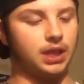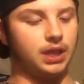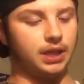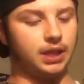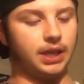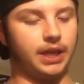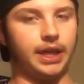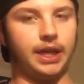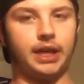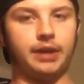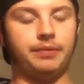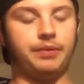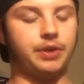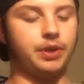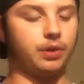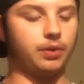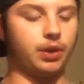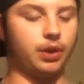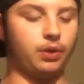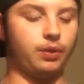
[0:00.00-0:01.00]
And if you
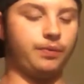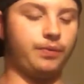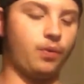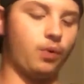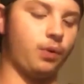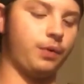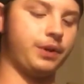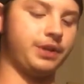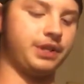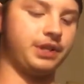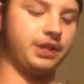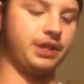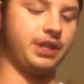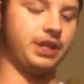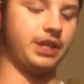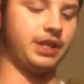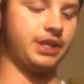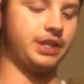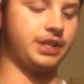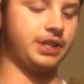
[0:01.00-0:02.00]
don't know what forward assist
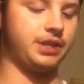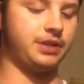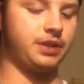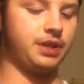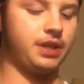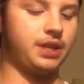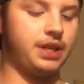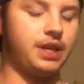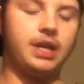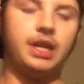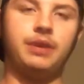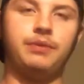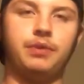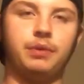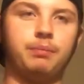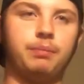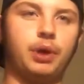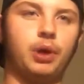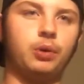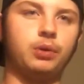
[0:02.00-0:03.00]
is, it's if your
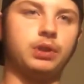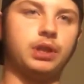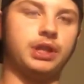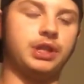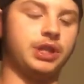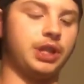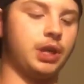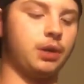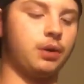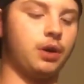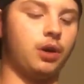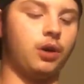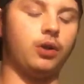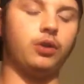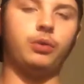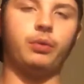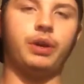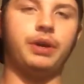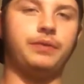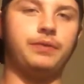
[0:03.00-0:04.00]
bolt doesn't go all
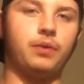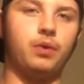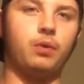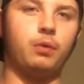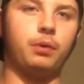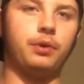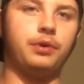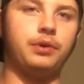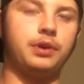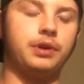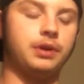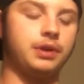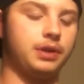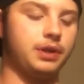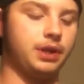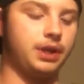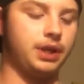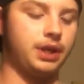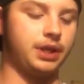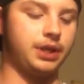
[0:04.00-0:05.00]
the way forward,
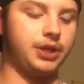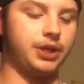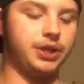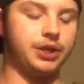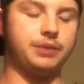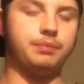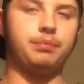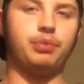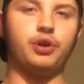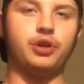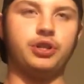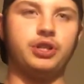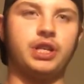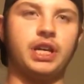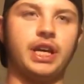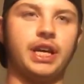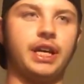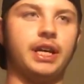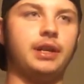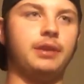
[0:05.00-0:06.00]
you just push
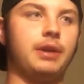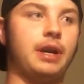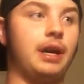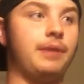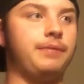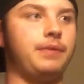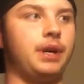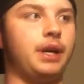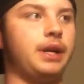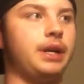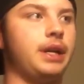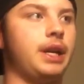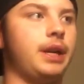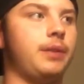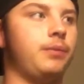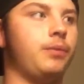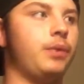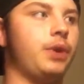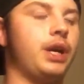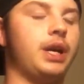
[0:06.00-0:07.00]
that in. I find
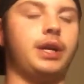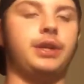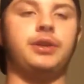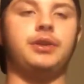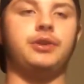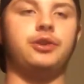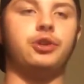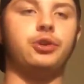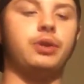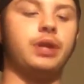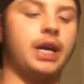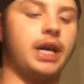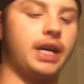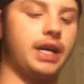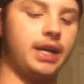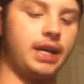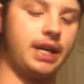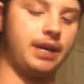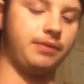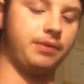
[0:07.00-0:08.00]
that when I do that,
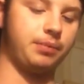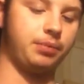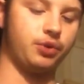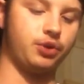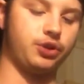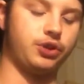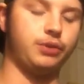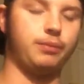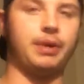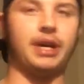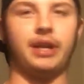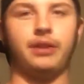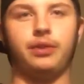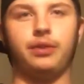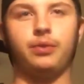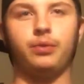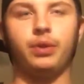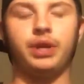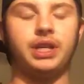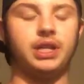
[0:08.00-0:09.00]
I have to push it about
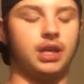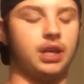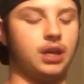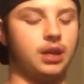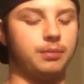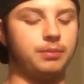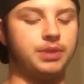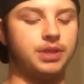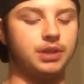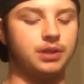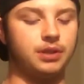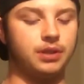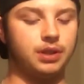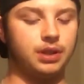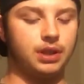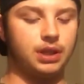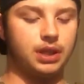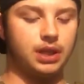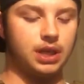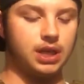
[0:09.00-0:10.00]
3 times.
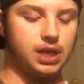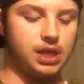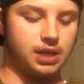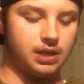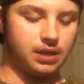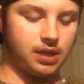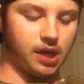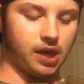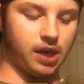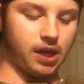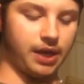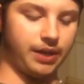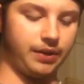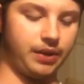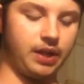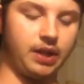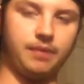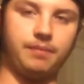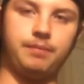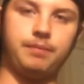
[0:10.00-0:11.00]
And
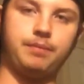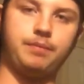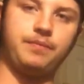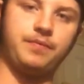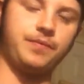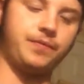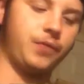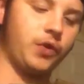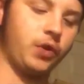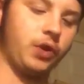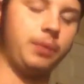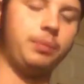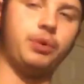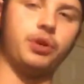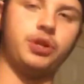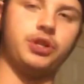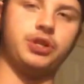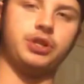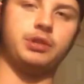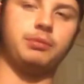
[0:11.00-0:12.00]
then it fully
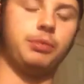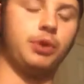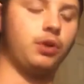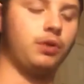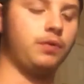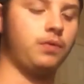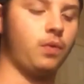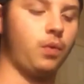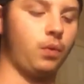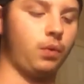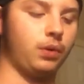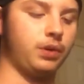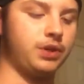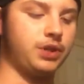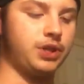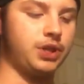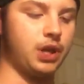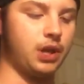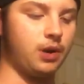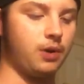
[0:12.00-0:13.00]
pushes the bolt forward.
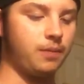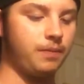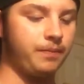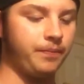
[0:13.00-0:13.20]
So